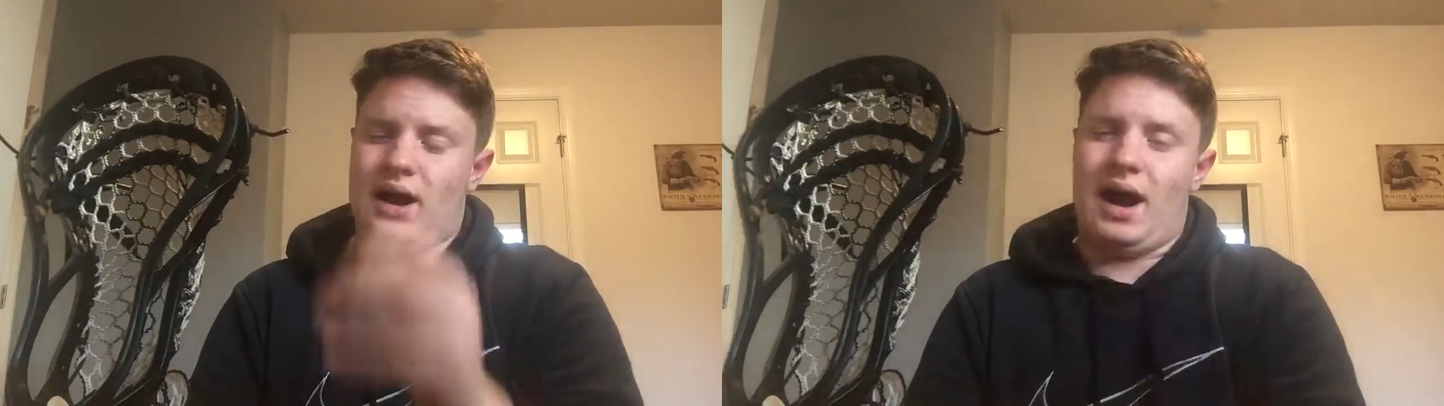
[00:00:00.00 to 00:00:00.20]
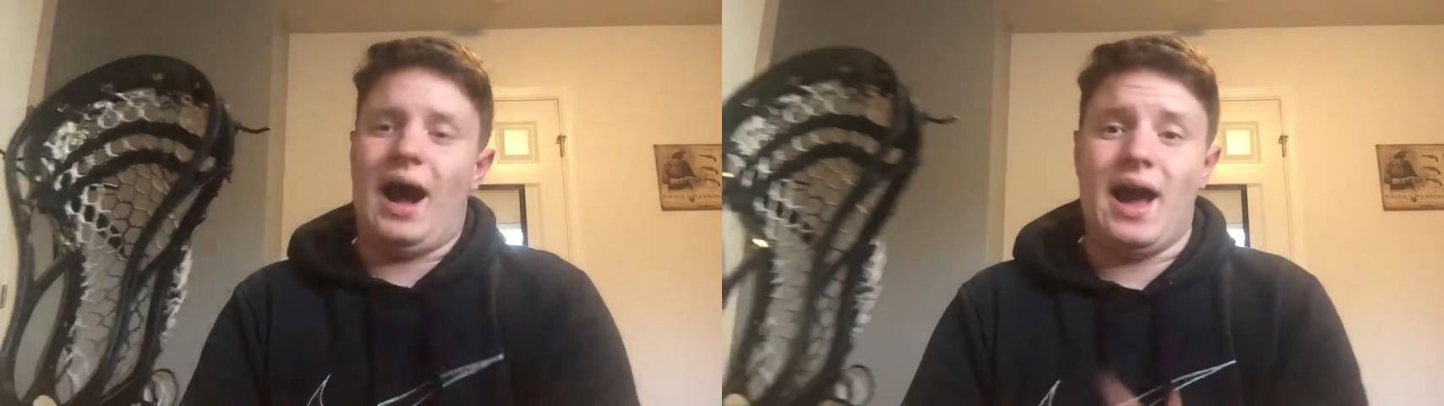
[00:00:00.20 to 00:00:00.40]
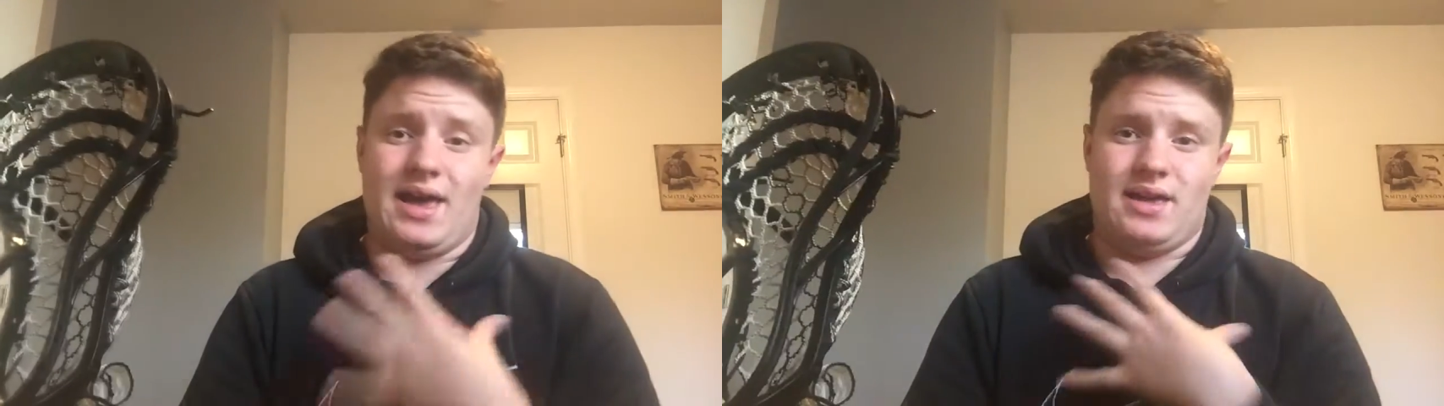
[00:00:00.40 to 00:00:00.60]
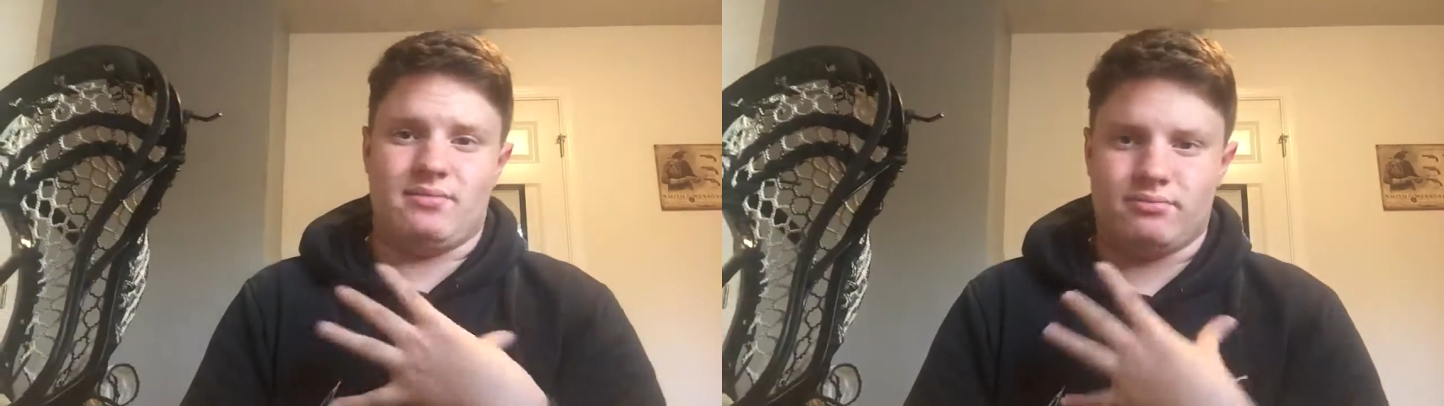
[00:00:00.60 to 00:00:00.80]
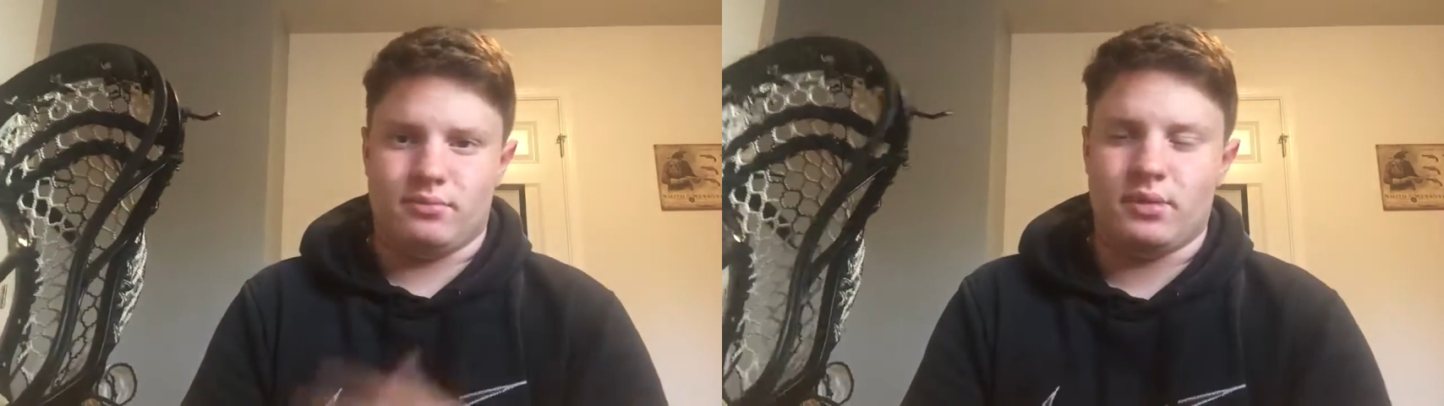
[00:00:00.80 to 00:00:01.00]
I
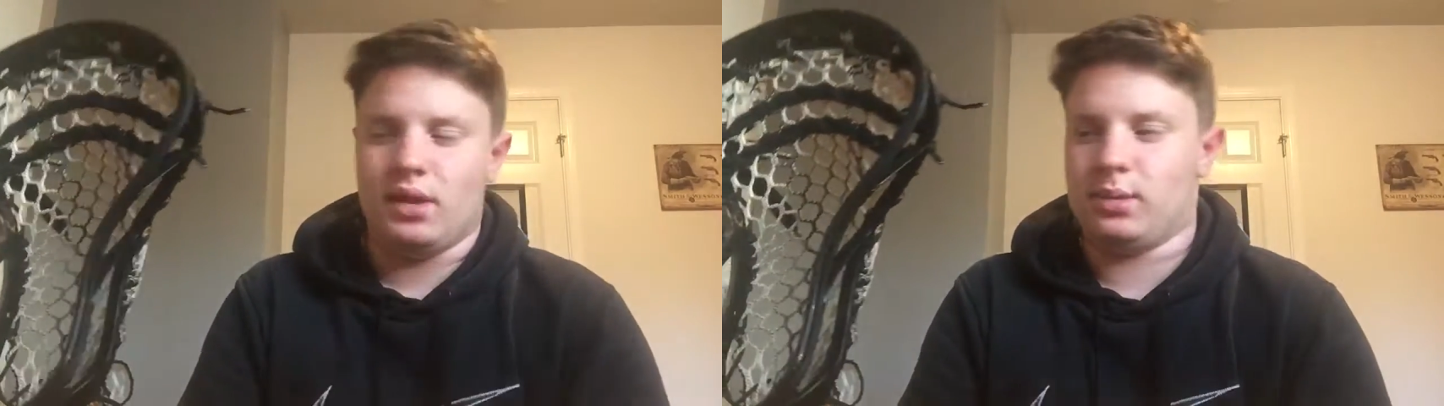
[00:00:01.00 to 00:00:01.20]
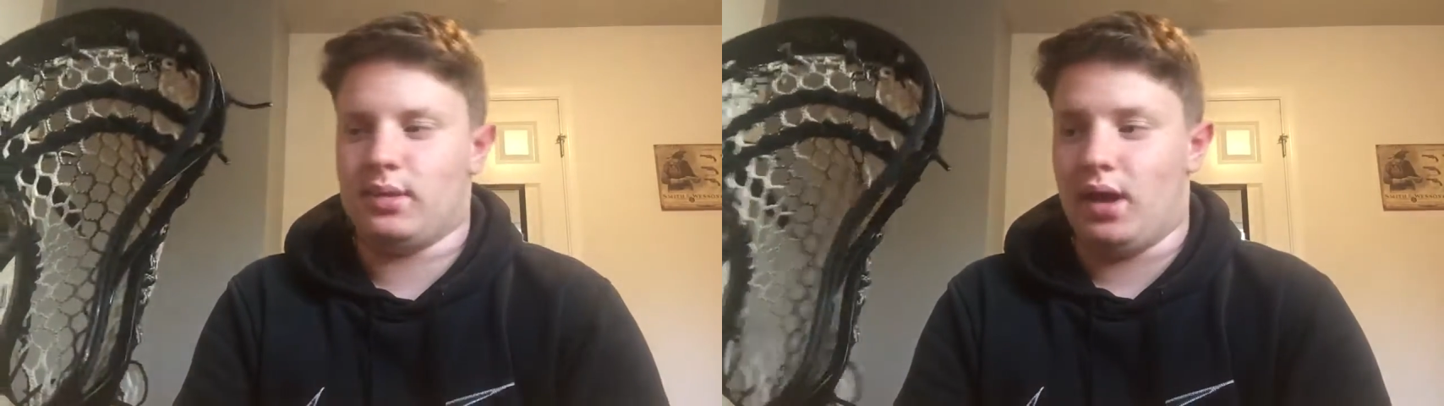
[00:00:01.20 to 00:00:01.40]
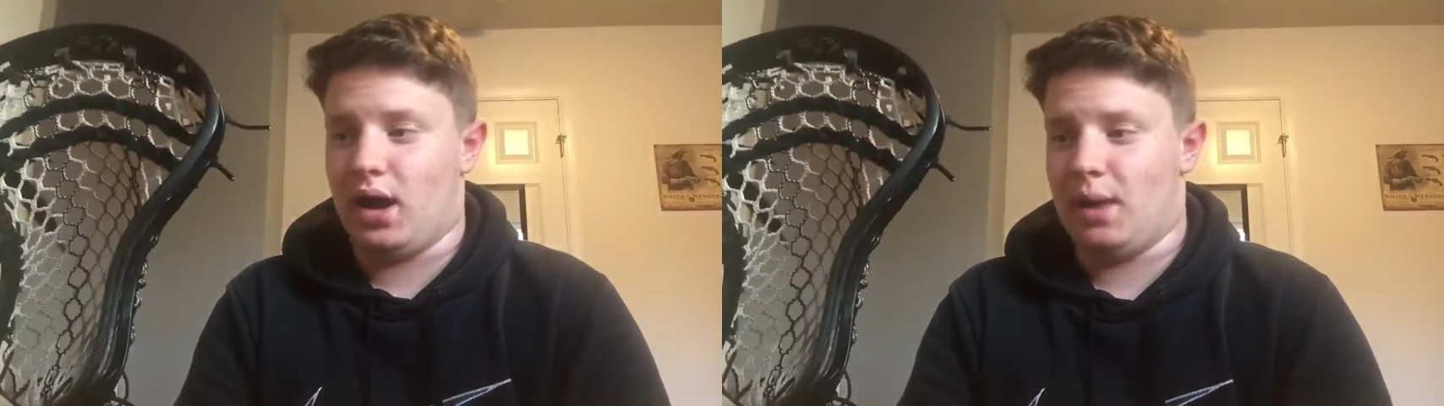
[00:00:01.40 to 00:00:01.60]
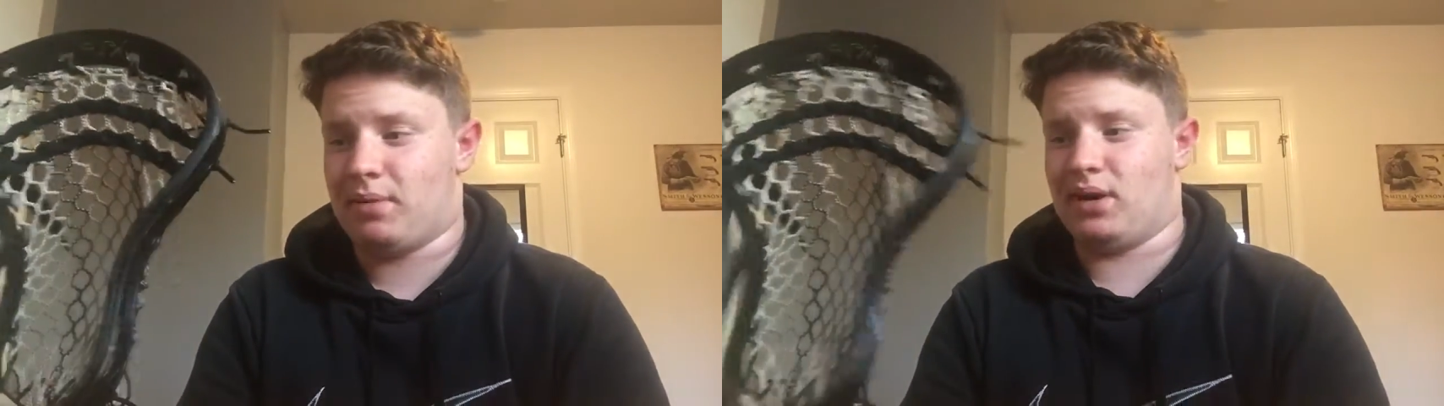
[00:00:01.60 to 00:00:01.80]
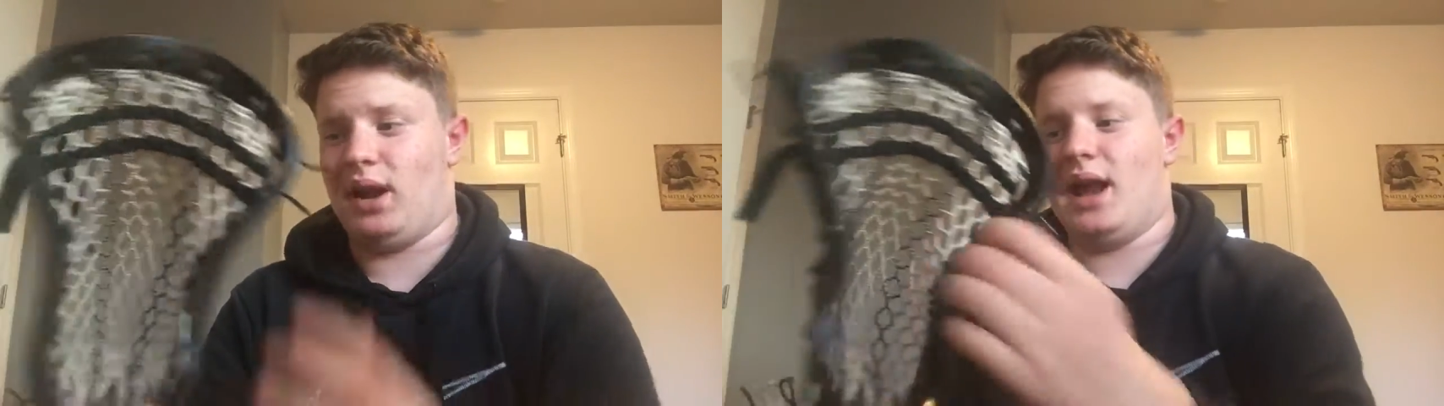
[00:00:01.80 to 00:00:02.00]
uh,
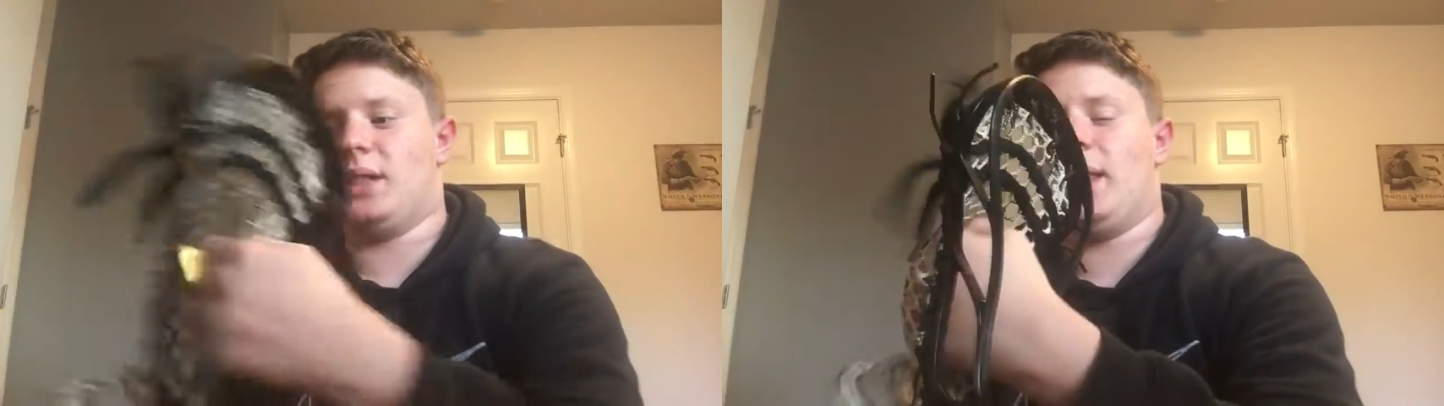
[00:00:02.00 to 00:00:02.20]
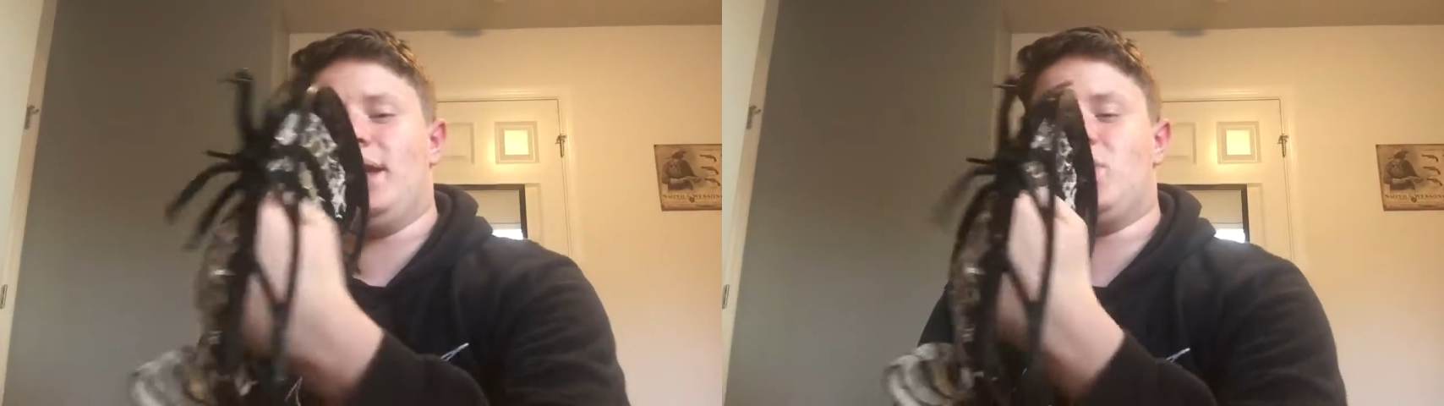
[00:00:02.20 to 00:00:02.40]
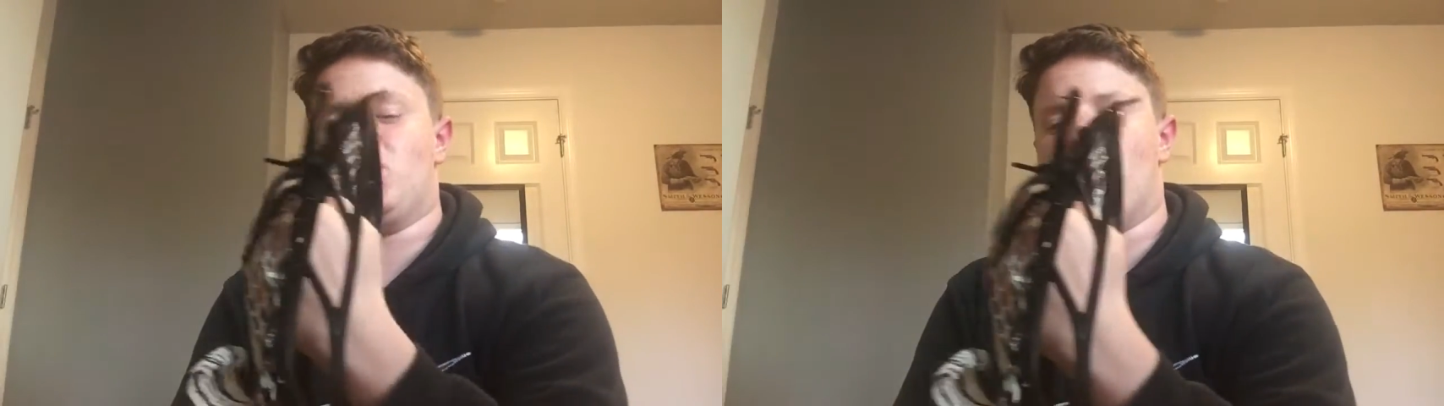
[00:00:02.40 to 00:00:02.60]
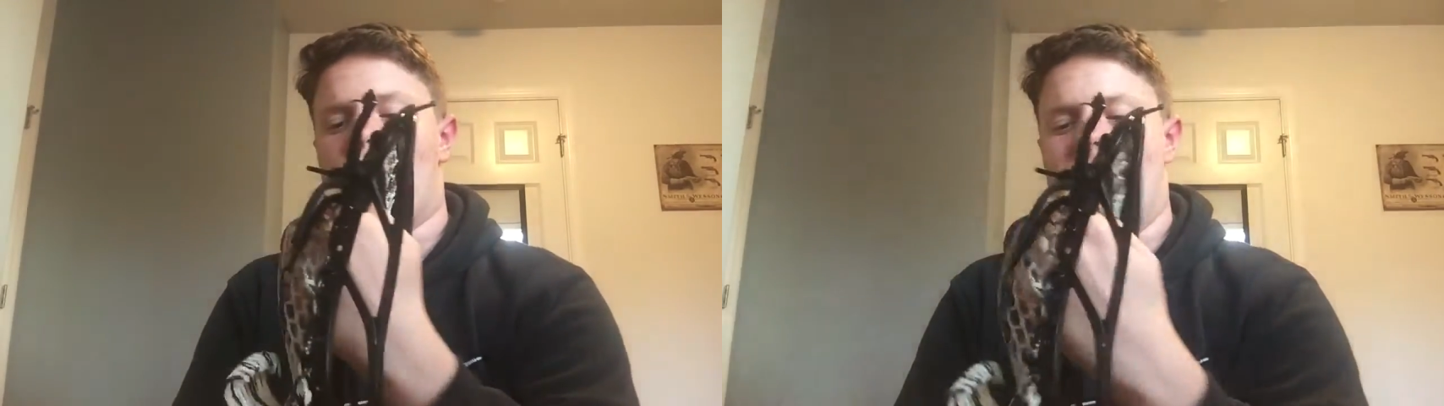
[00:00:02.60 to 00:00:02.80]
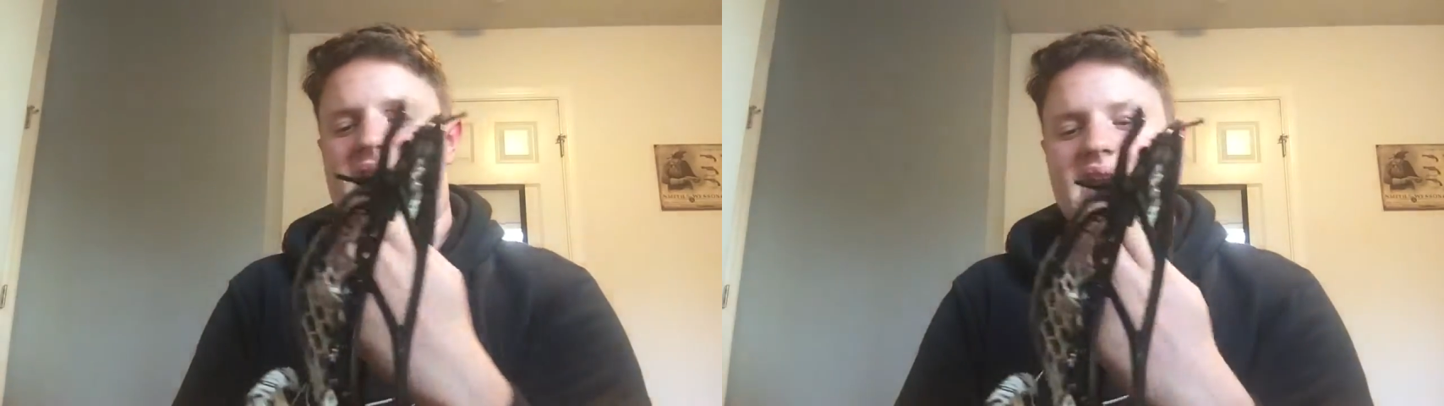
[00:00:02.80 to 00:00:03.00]
per, I like the
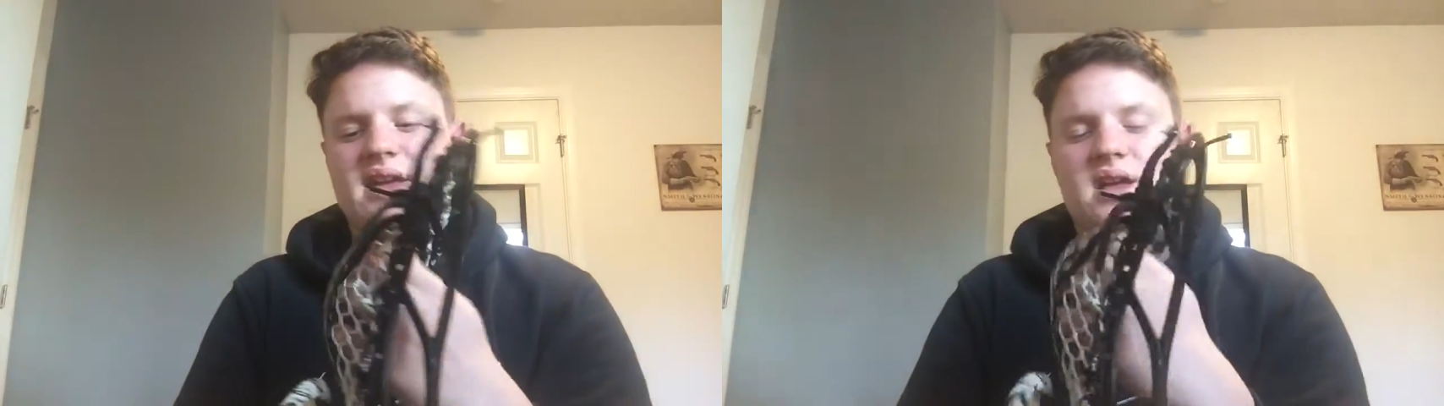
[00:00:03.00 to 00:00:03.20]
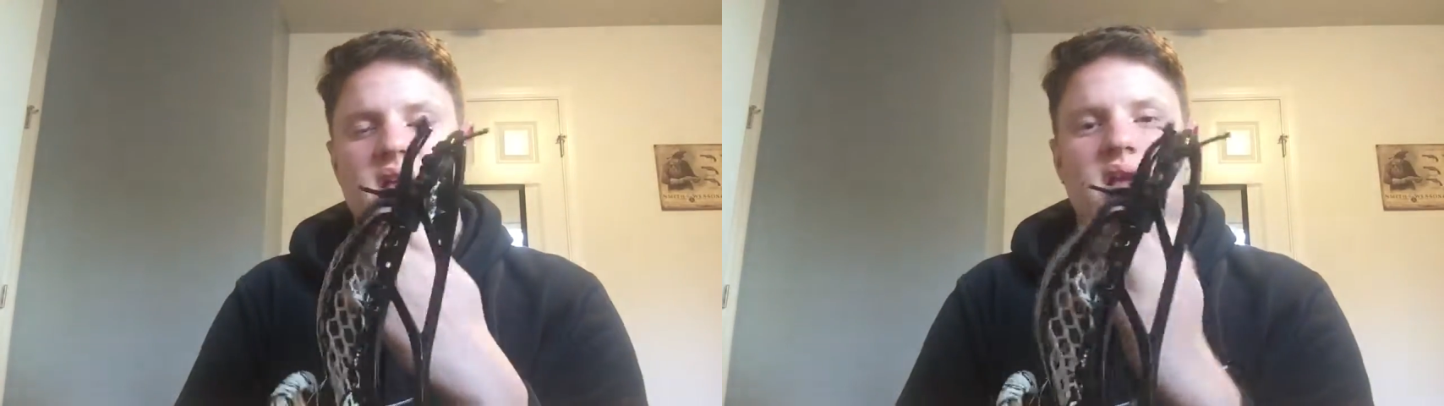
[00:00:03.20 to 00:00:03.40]
way